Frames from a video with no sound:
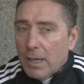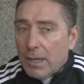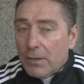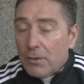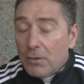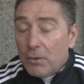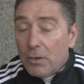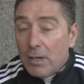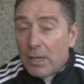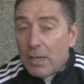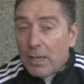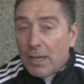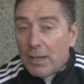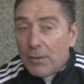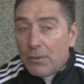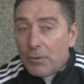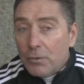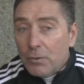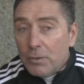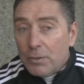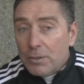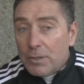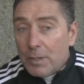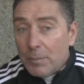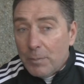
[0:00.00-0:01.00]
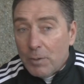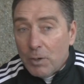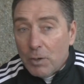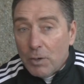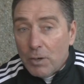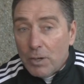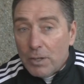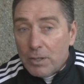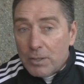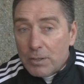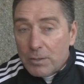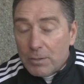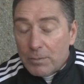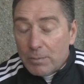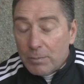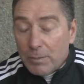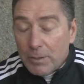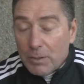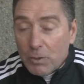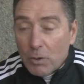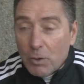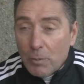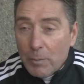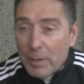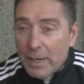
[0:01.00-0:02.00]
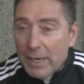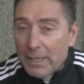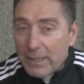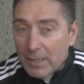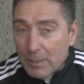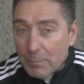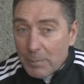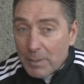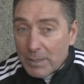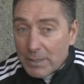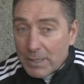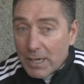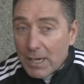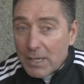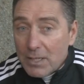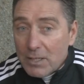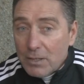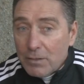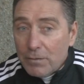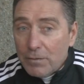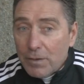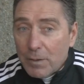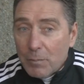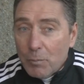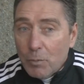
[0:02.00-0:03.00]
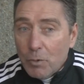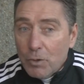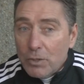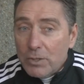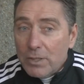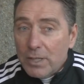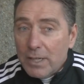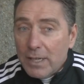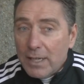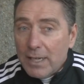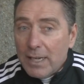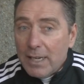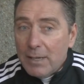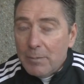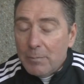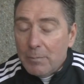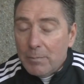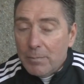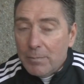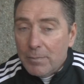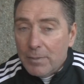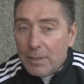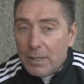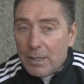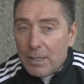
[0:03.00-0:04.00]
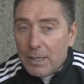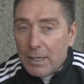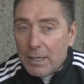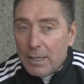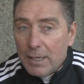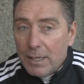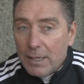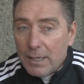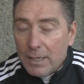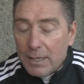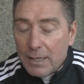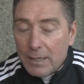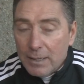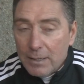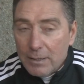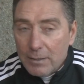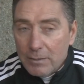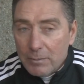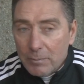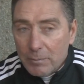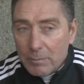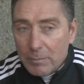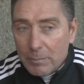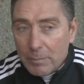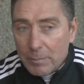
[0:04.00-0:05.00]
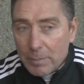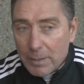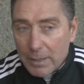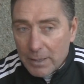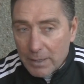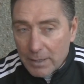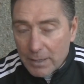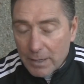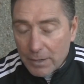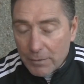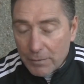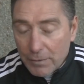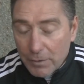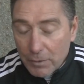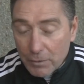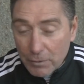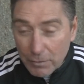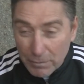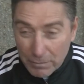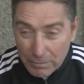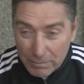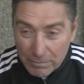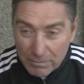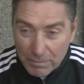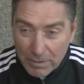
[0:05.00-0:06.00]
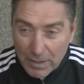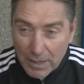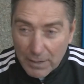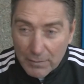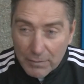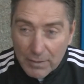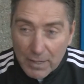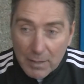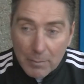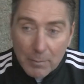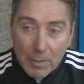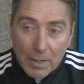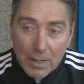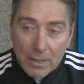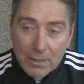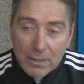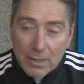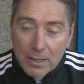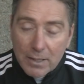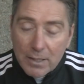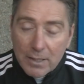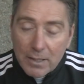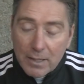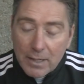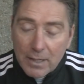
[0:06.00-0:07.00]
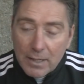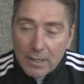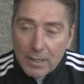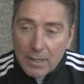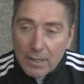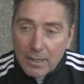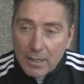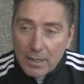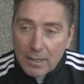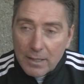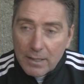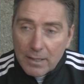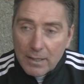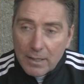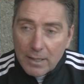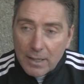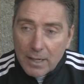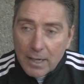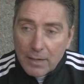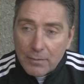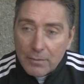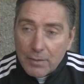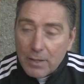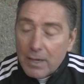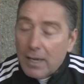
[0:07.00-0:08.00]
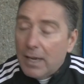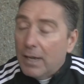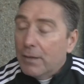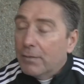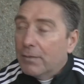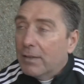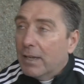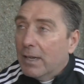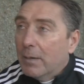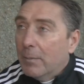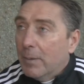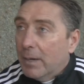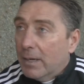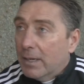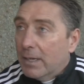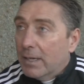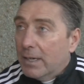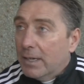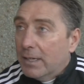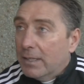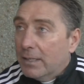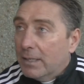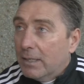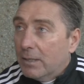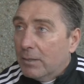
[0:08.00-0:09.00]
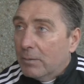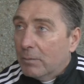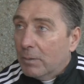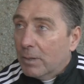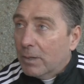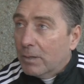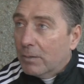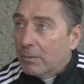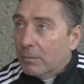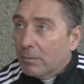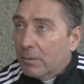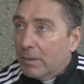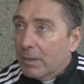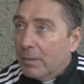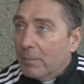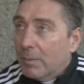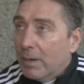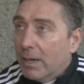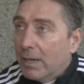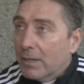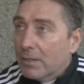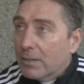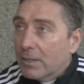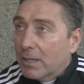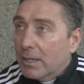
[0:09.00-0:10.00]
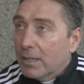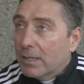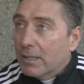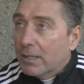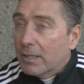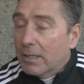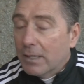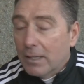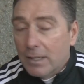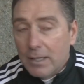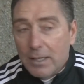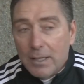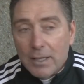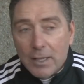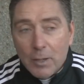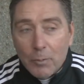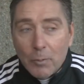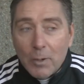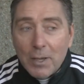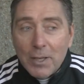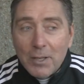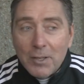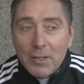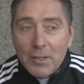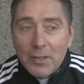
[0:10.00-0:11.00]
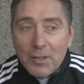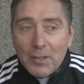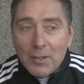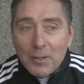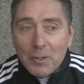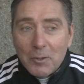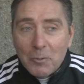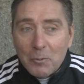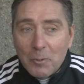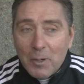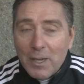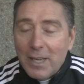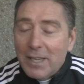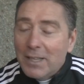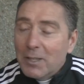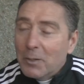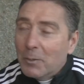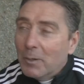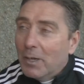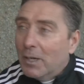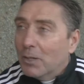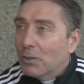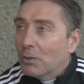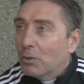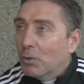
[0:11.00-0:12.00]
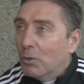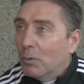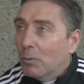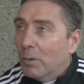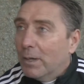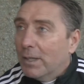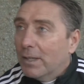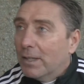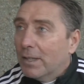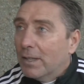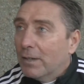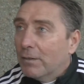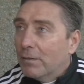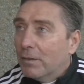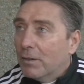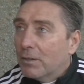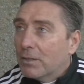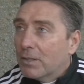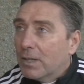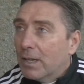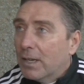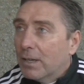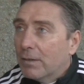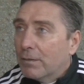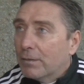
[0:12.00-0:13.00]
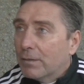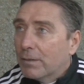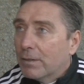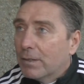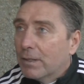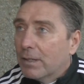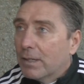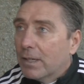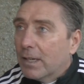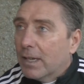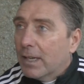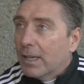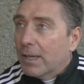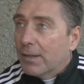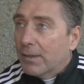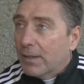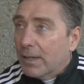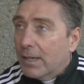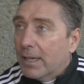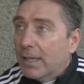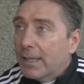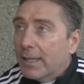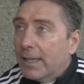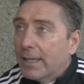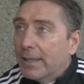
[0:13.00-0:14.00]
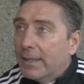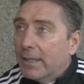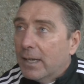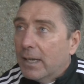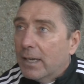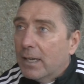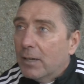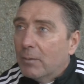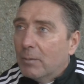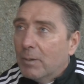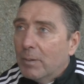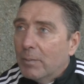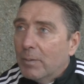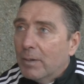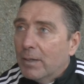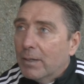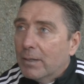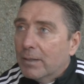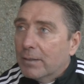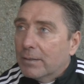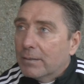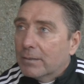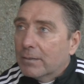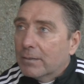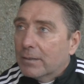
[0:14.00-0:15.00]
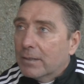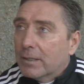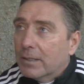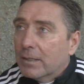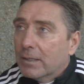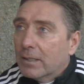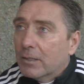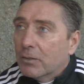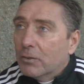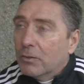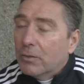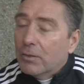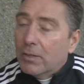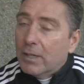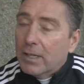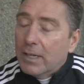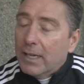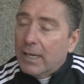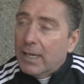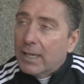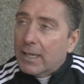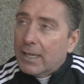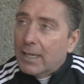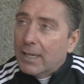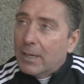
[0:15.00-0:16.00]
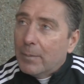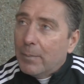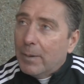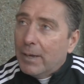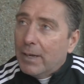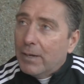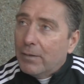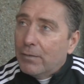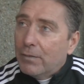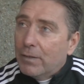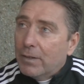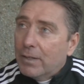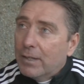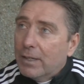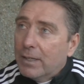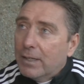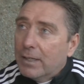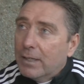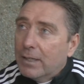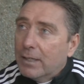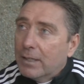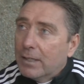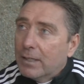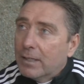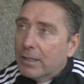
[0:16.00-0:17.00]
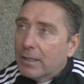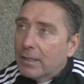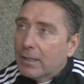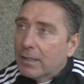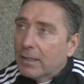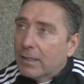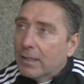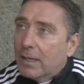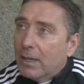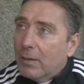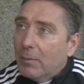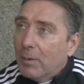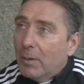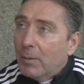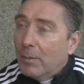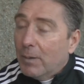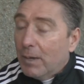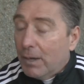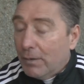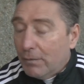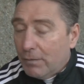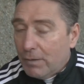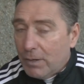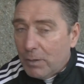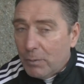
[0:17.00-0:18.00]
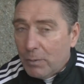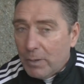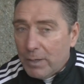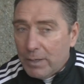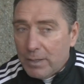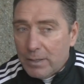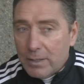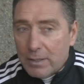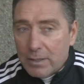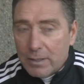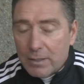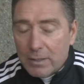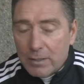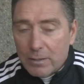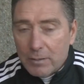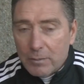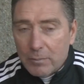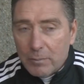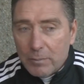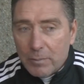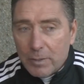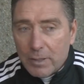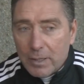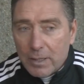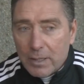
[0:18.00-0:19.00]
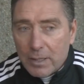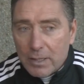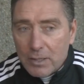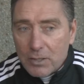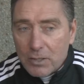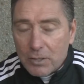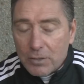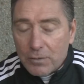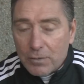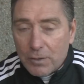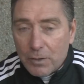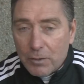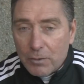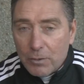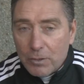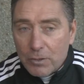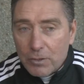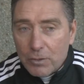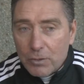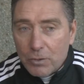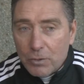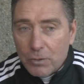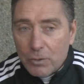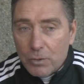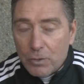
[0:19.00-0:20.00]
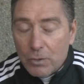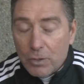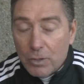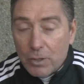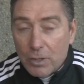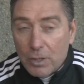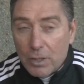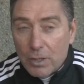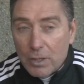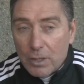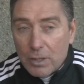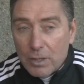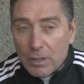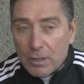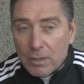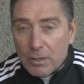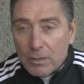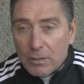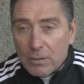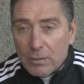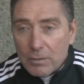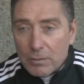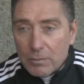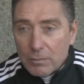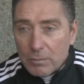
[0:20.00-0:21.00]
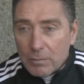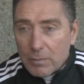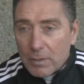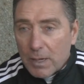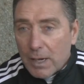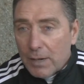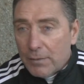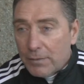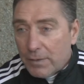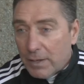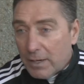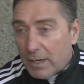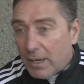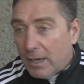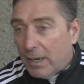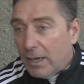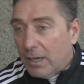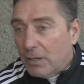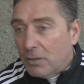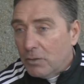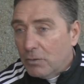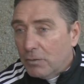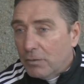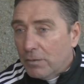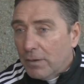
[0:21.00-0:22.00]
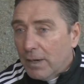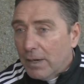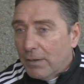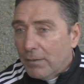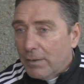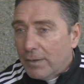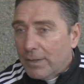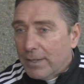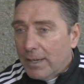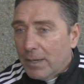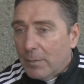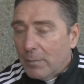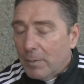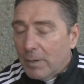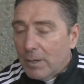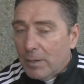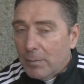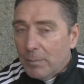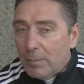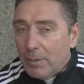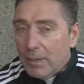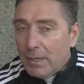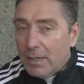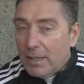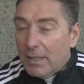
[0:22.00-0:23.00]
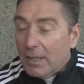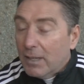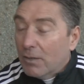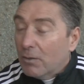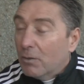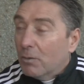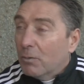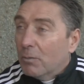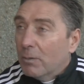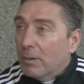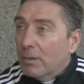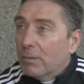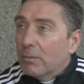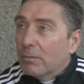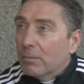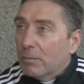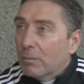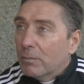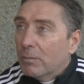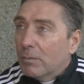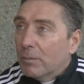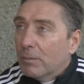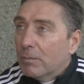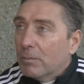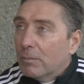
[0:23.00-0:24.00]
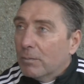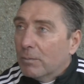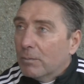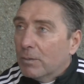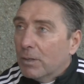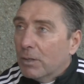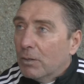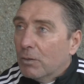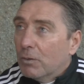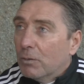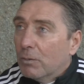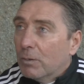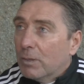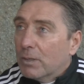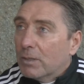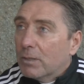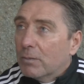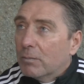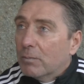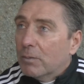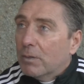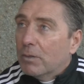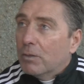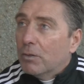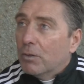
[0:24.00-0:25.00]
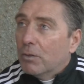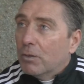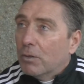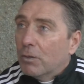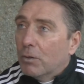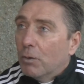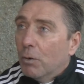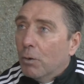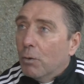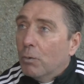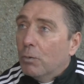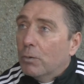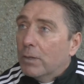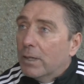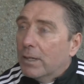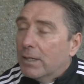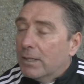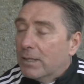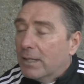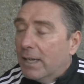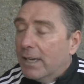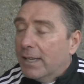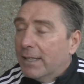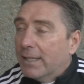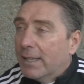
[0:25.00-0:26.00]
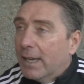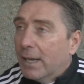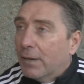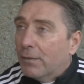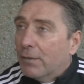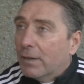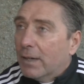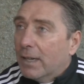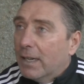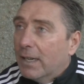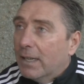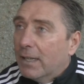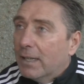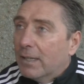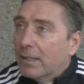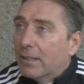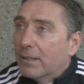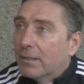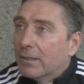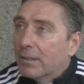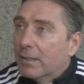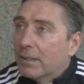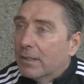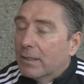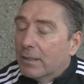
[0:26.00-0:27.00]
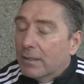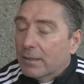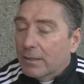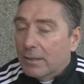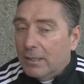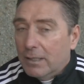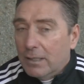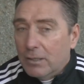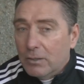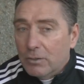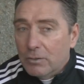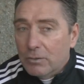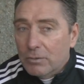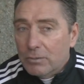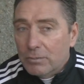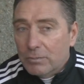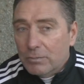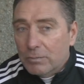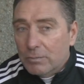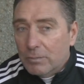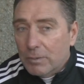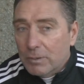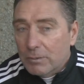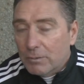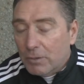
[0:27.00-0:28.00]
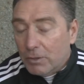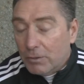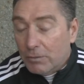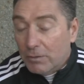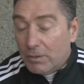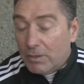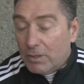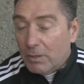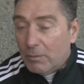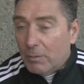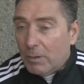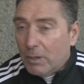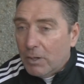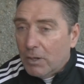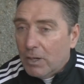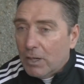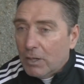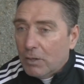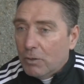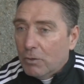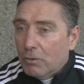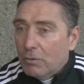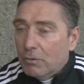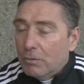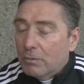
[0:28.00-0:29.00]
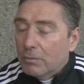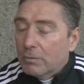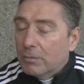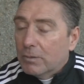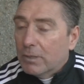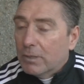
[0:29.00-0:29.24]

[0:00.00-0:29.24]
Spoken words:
I thought to be honest, we dominated possession for most of the game, but I felt 5-10 minutes and after half time Ayr United were the better side. The wind, we had quite a strong wind in the first half, and I think it did die a wee bit, and I don't think Ayr get the benefit of maybe having the wind, but I just felt as though after an initial 5 or 10 minute period, I thought we took hold of the second half again, and we got a goal,